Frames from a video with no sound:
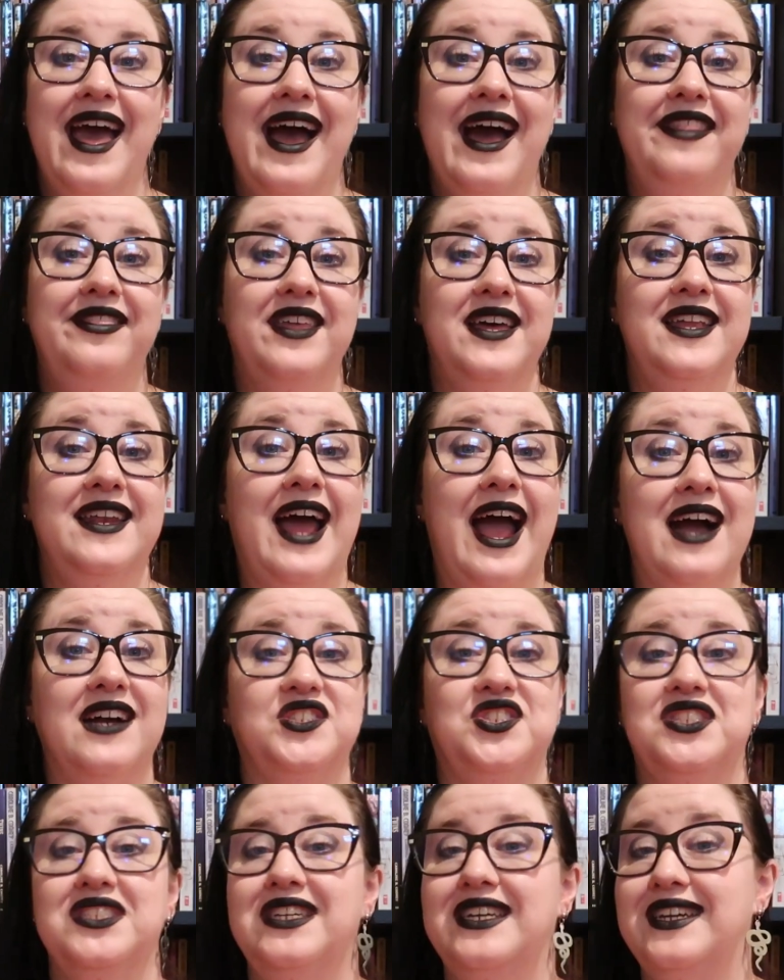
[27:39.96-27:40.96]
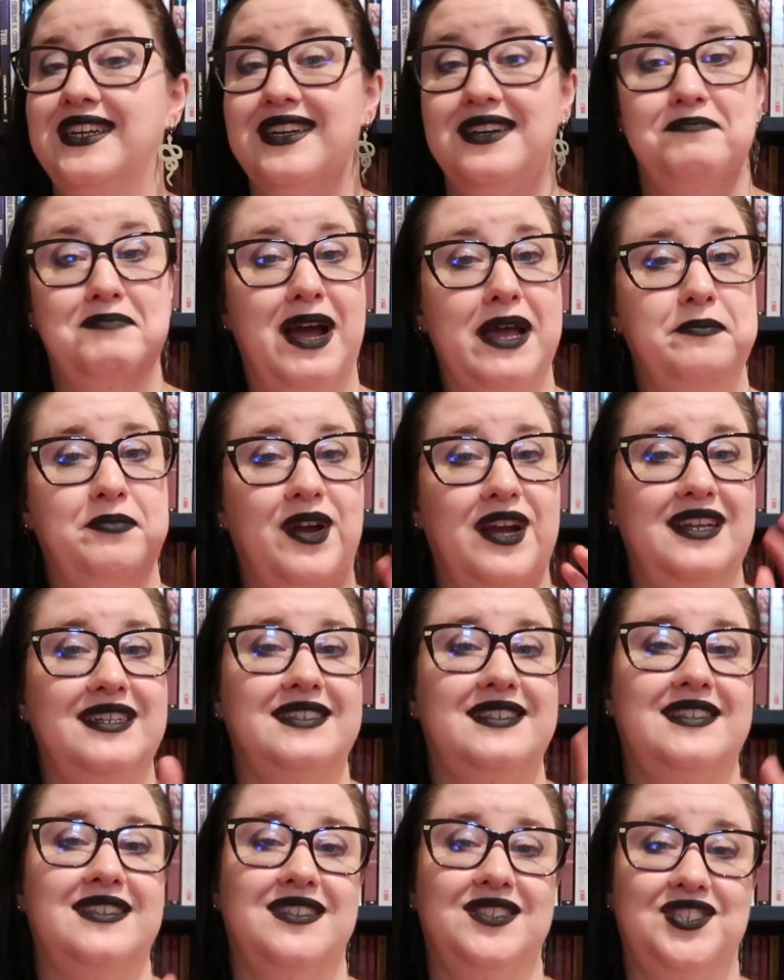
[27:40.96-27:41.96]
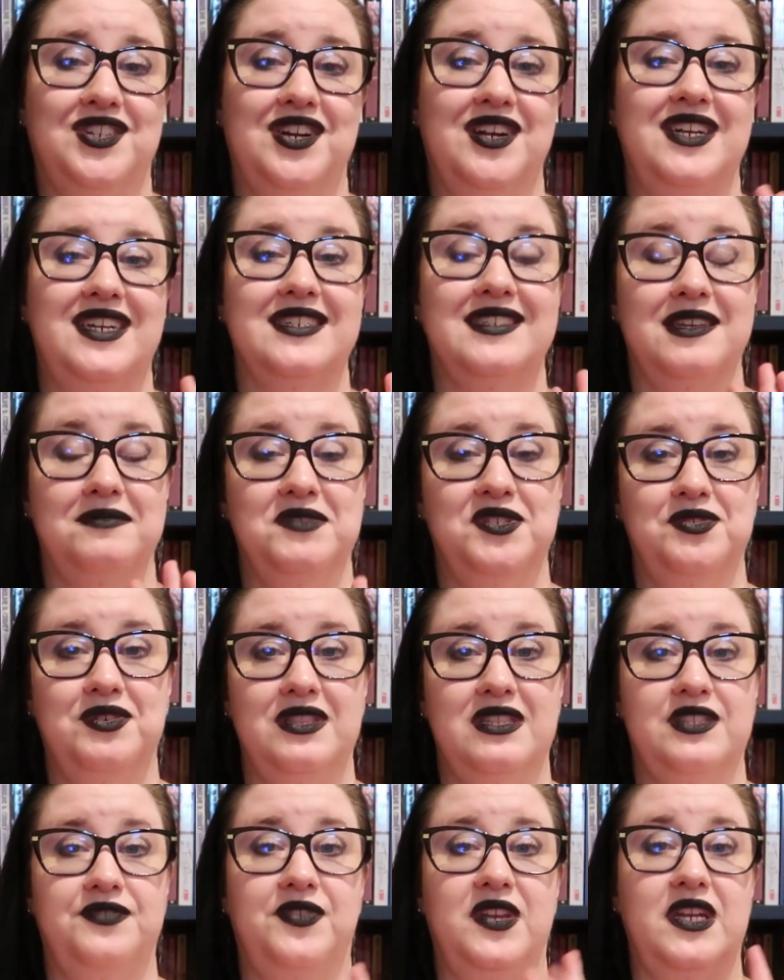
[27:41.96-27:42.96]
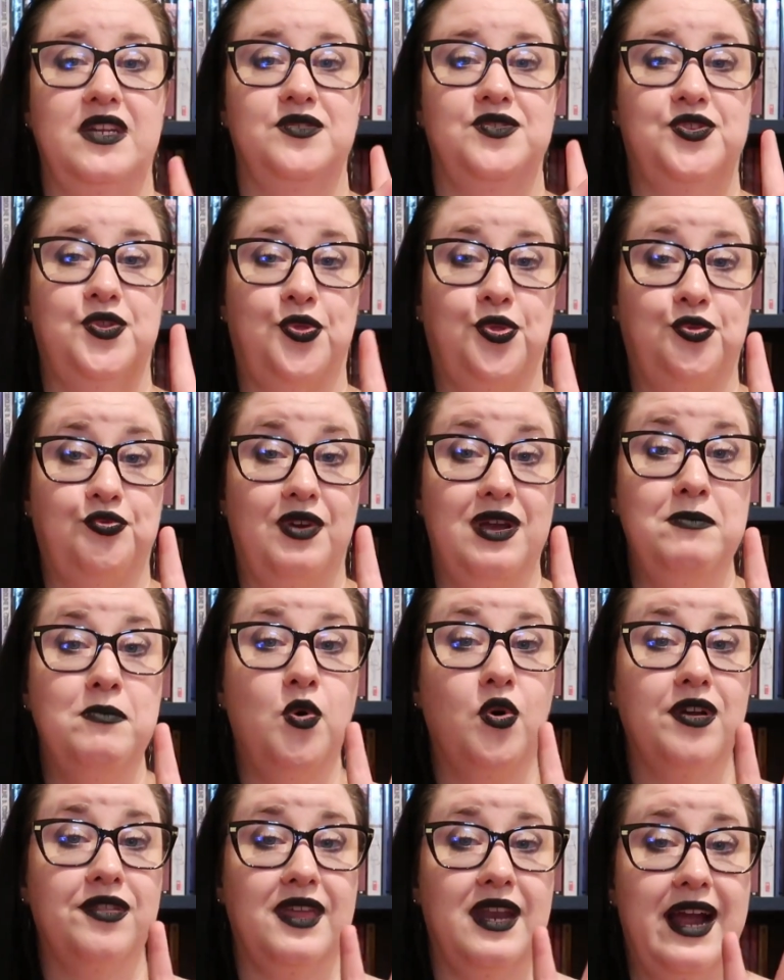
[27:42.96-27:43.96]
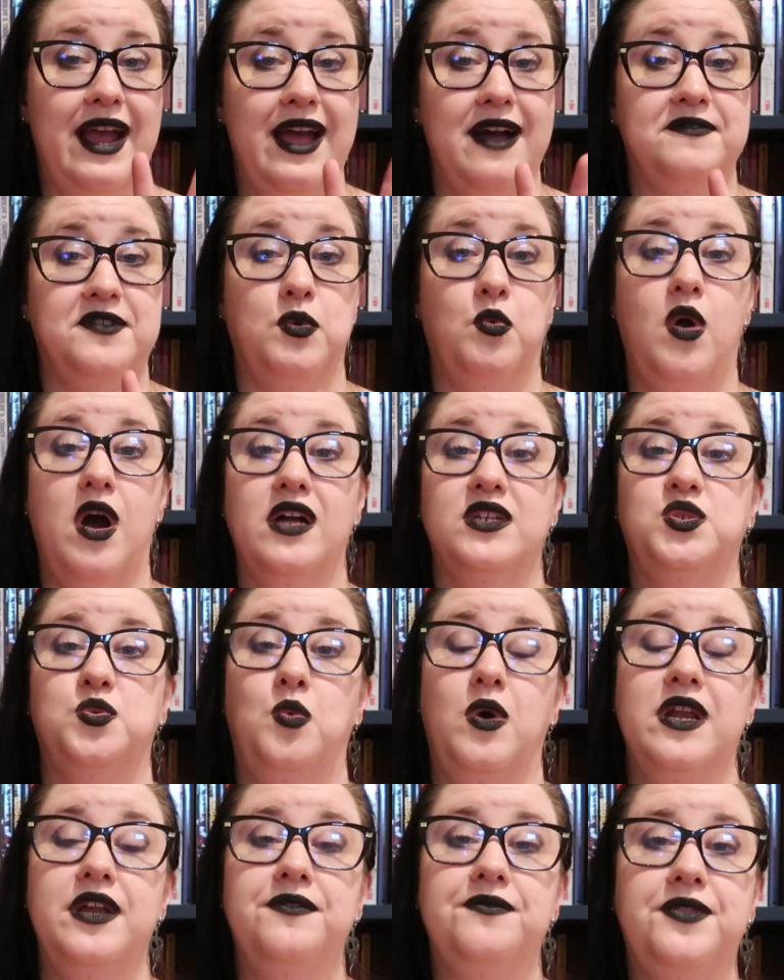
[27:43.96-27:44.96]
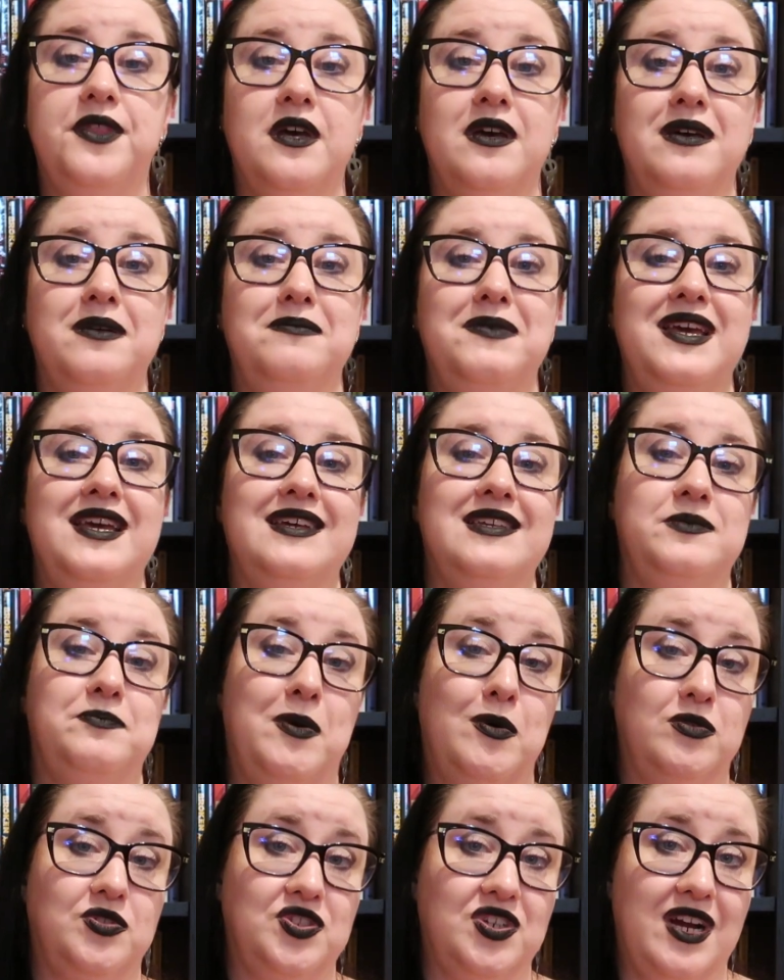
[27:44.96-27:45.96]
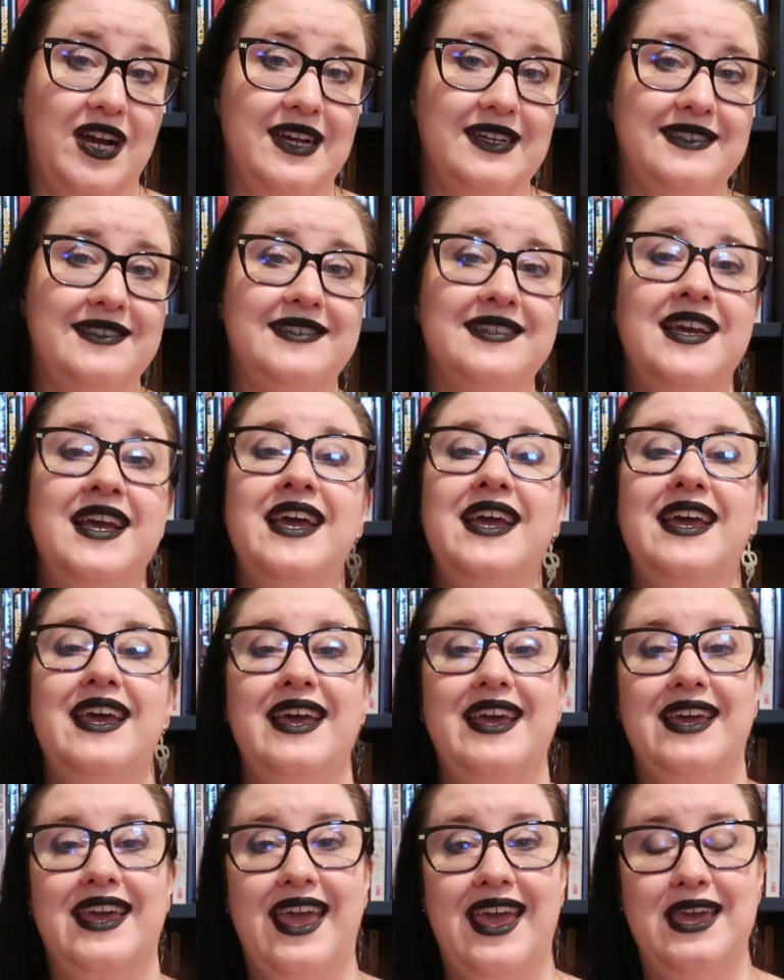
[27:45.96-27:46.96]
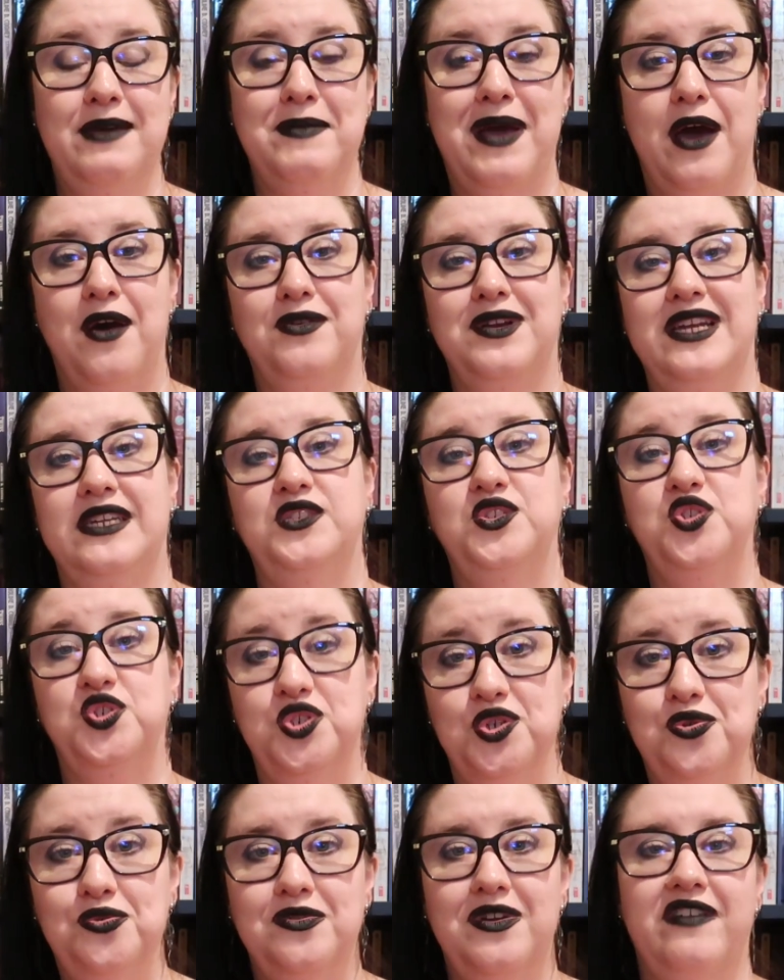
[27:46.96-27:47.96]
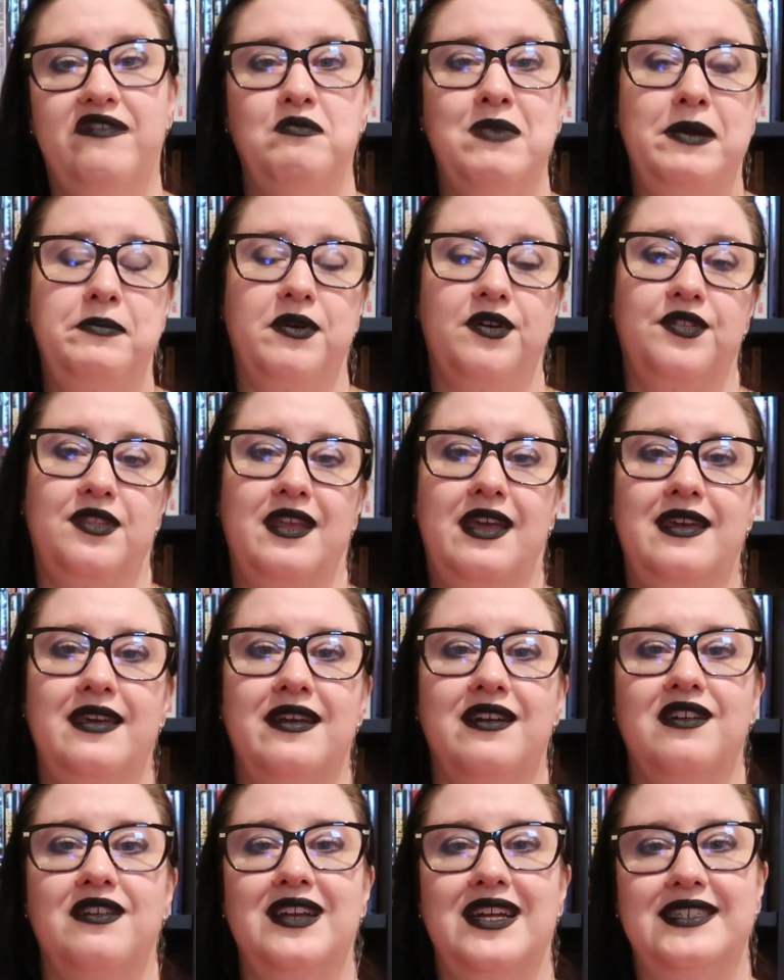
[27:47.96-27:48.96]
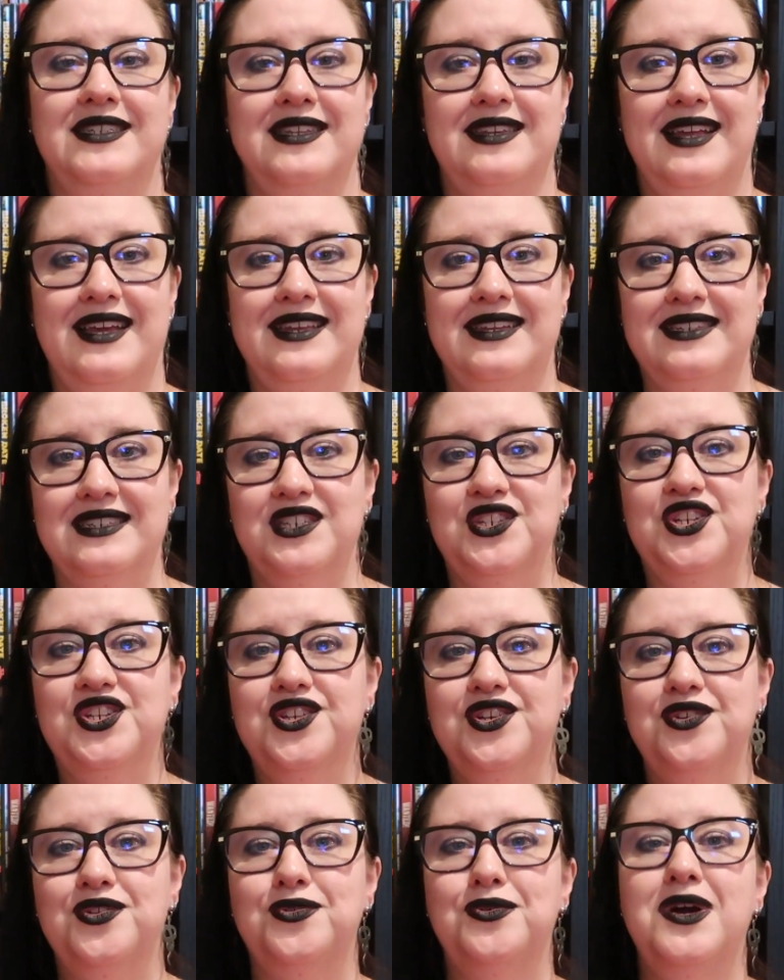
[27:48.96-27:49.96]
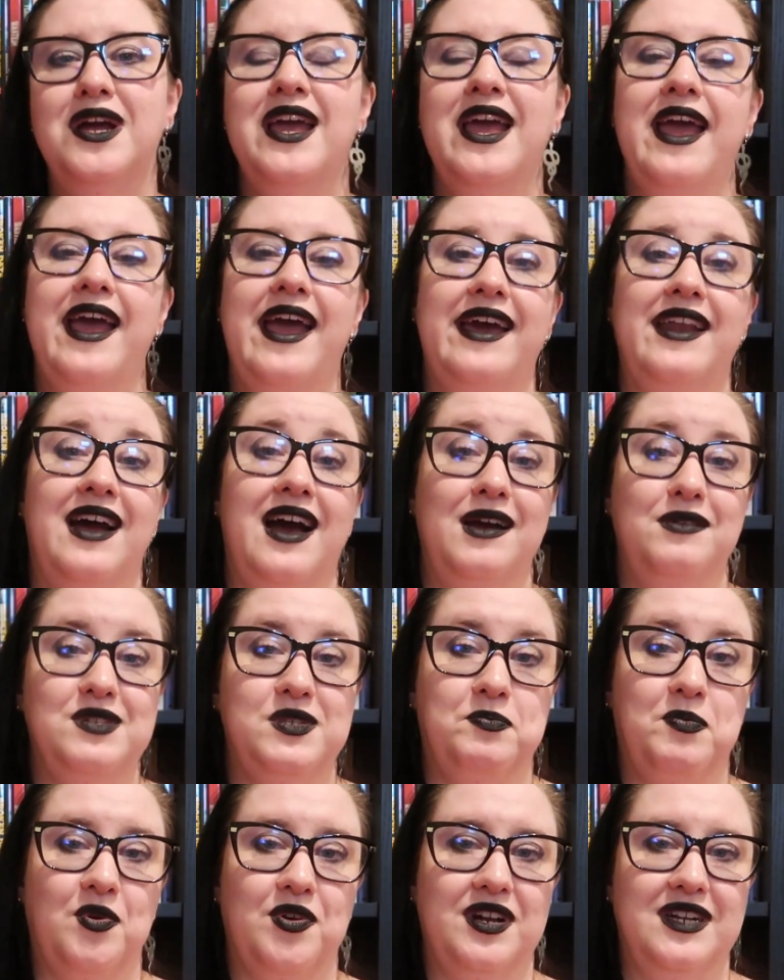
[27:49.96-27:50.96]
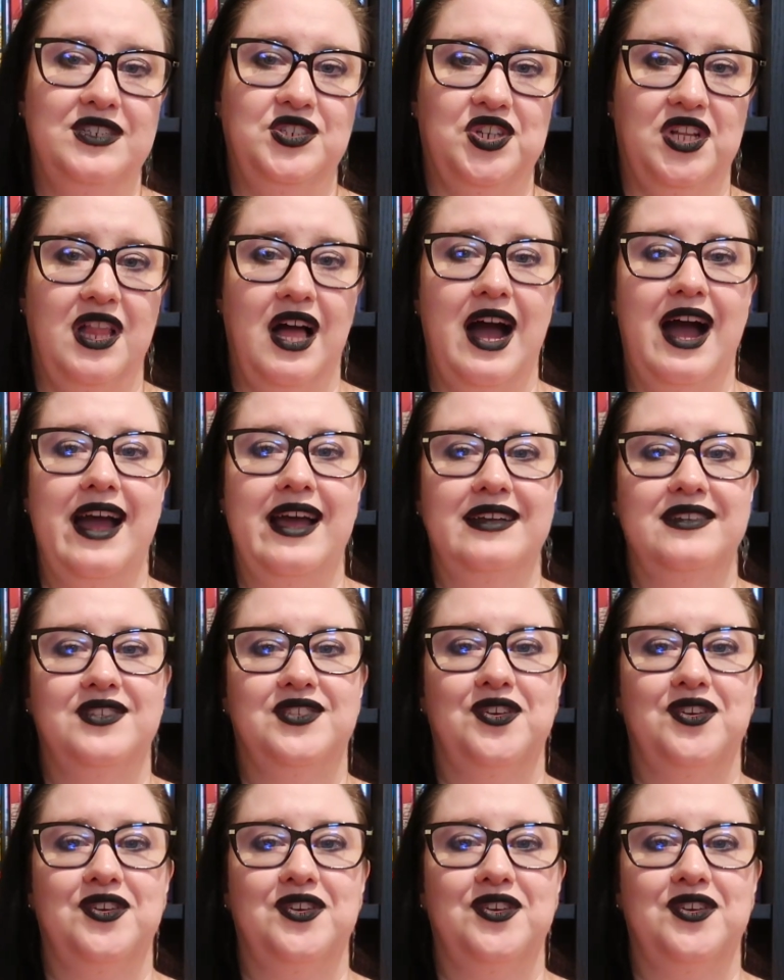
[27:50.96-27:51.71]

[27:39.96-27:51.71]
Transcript: And then actually my brain is still turning as I'm doing this video. So three more that I have to watch. One of them is Poltergeist. It came out in June of my birthday year, 1982, and I was born in July.